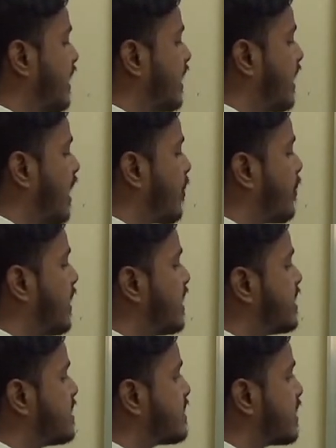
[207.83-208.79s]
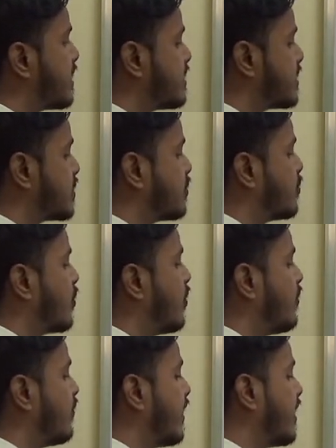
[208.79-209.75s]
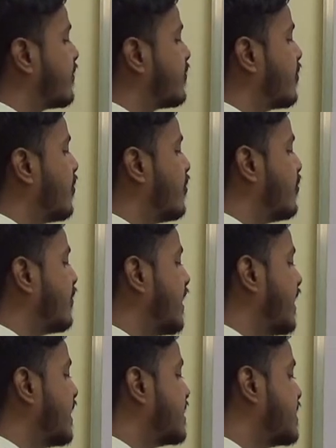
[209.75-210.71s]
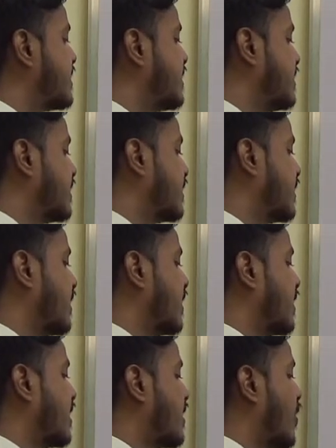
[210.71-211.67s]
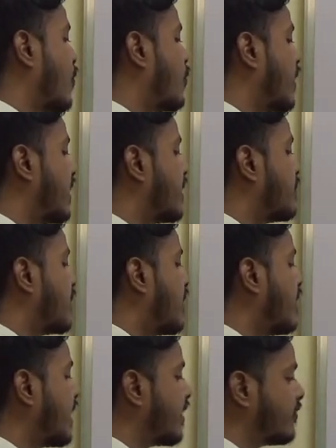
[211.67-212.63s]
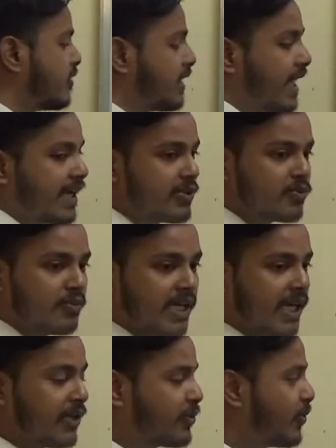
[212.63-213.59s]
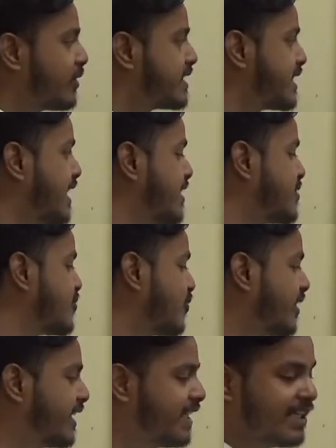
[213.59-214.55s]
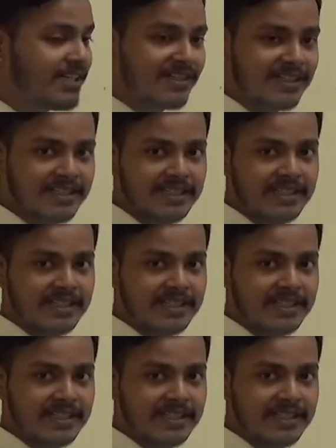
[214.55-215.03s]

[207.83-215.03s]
Laplace transform of f of a t. Now one remark I would like to make, don't change over here.